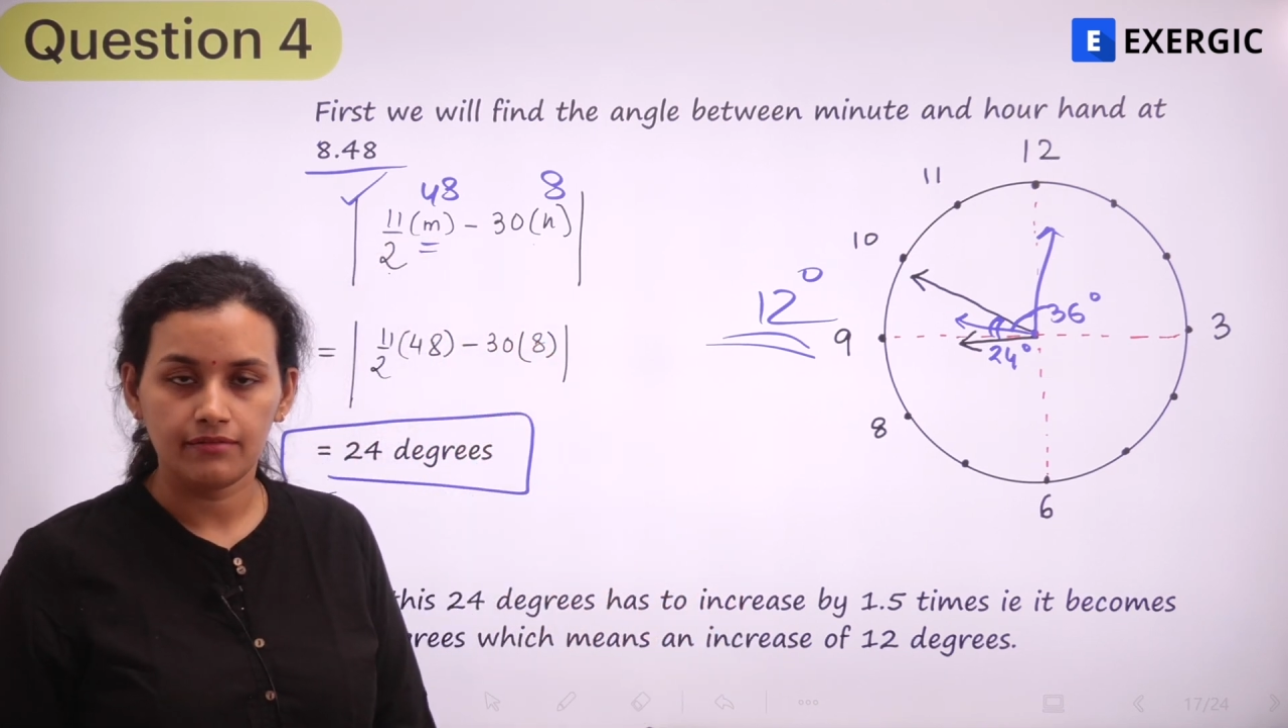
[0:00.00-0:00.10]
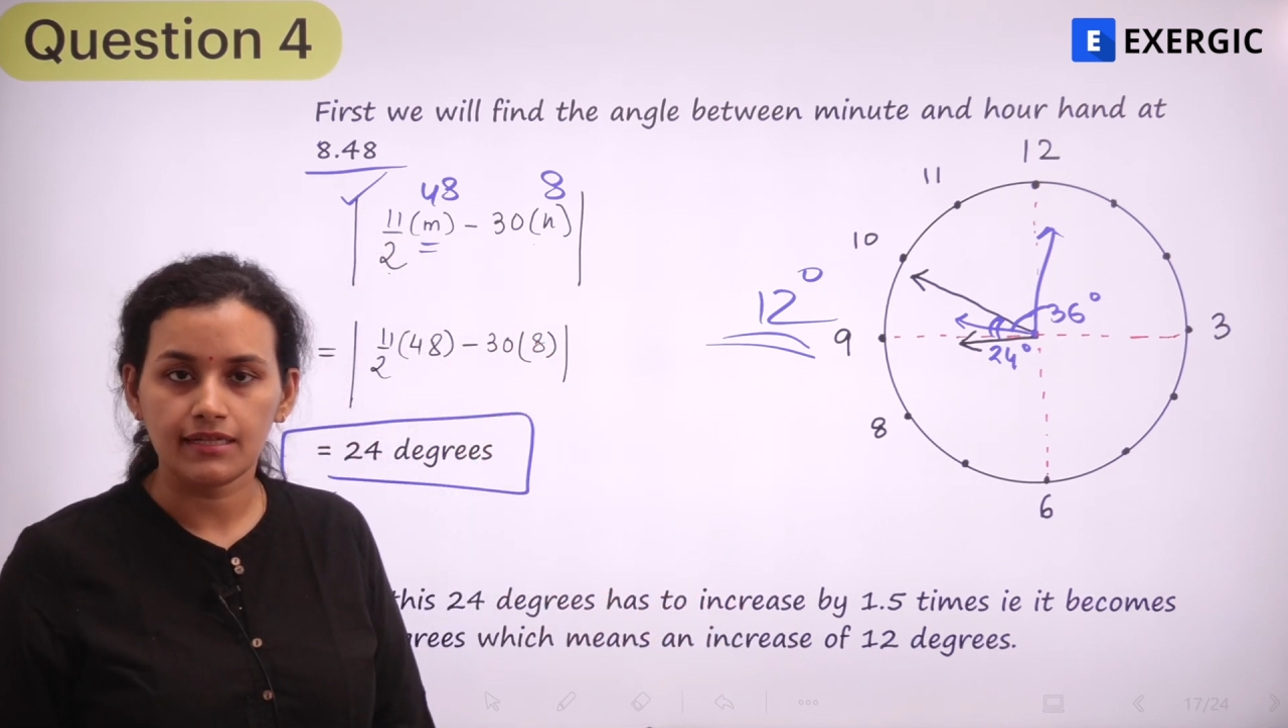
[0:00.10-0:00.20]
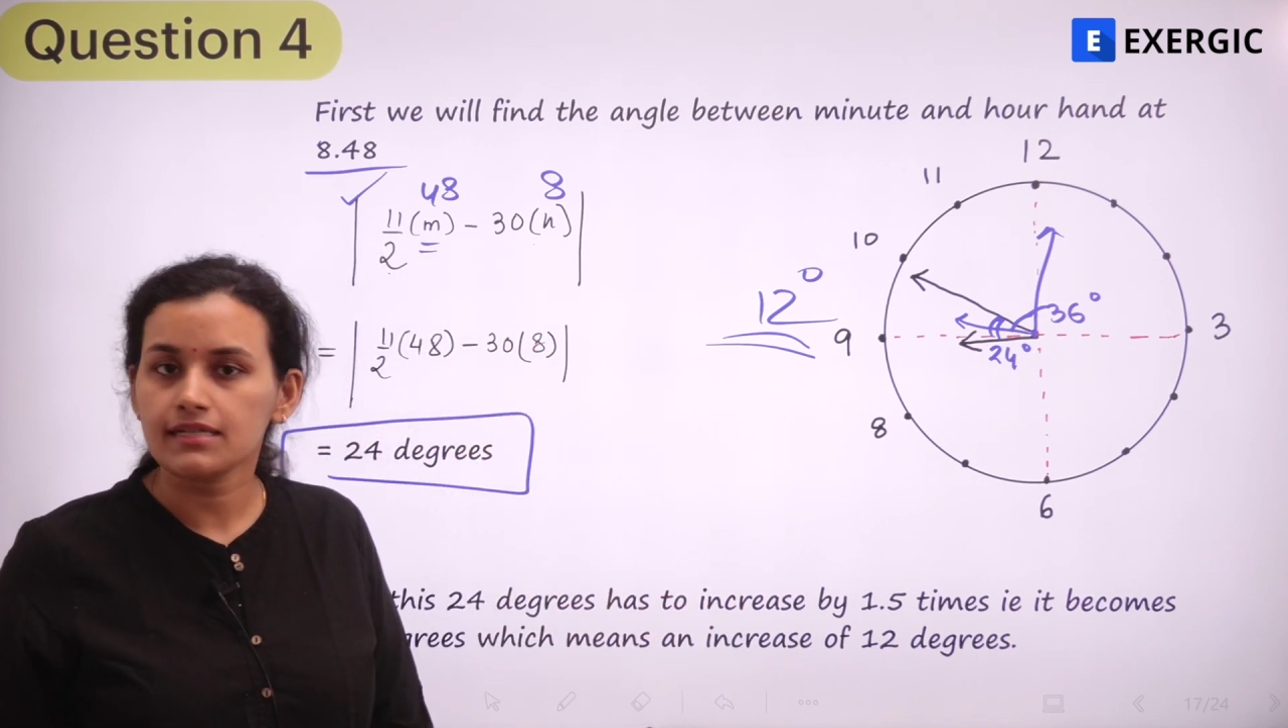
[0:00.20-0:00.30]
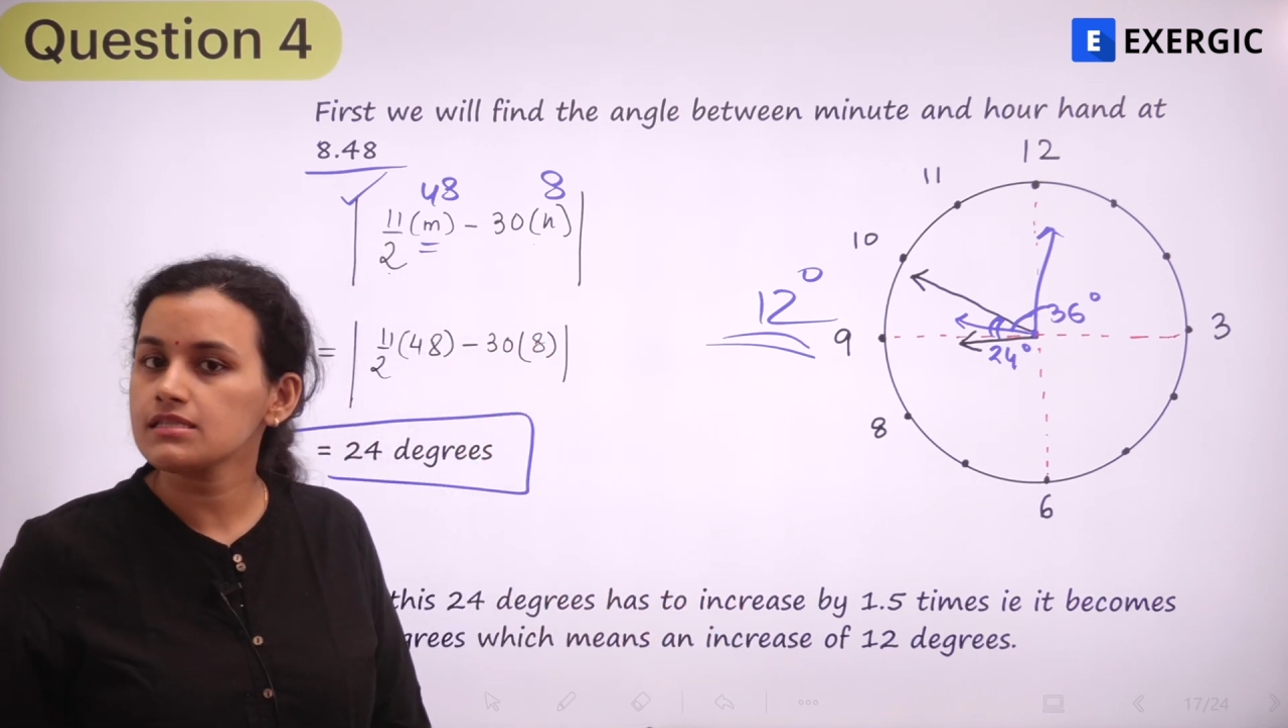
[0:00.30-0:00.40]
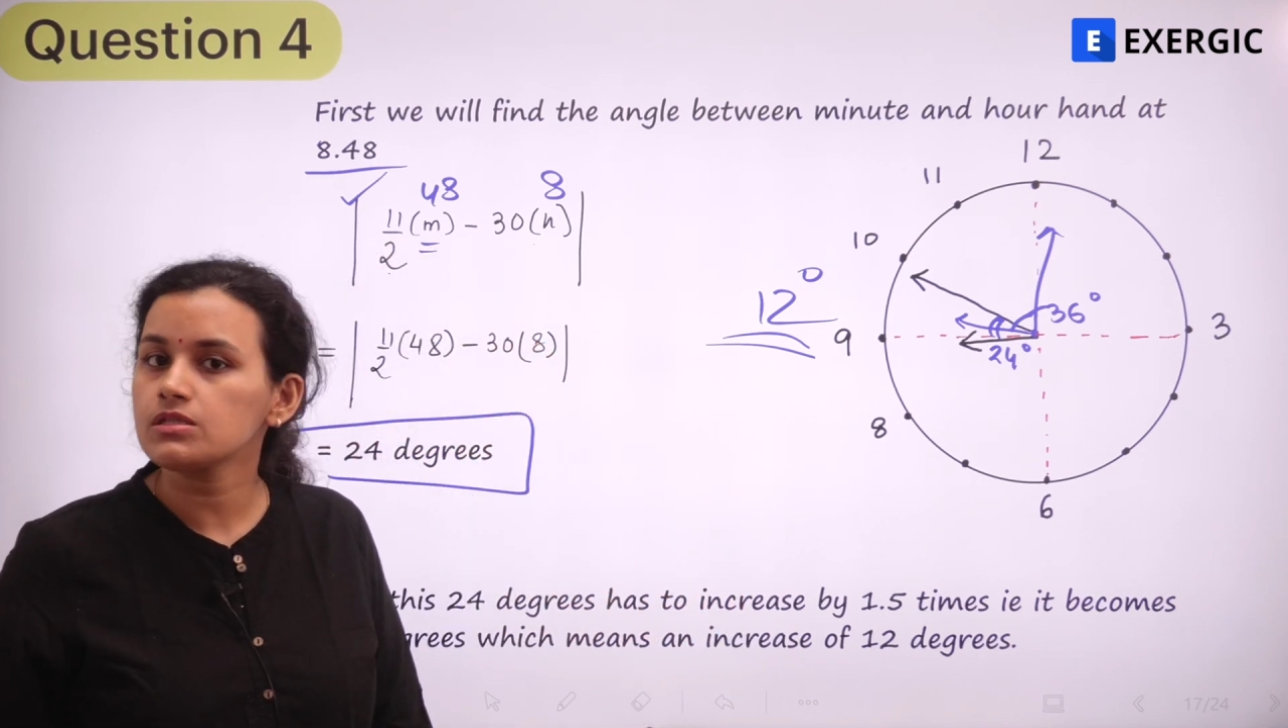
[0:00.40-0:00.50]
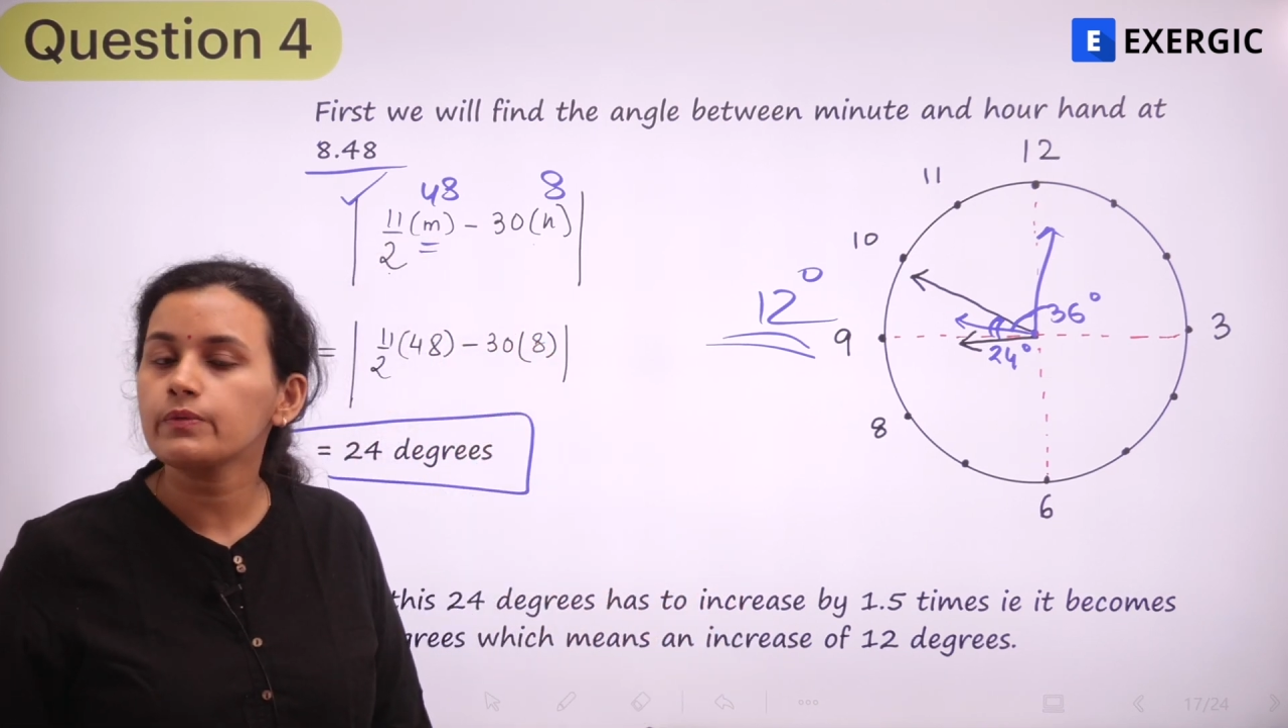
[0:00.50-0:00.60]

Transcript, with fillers: that is the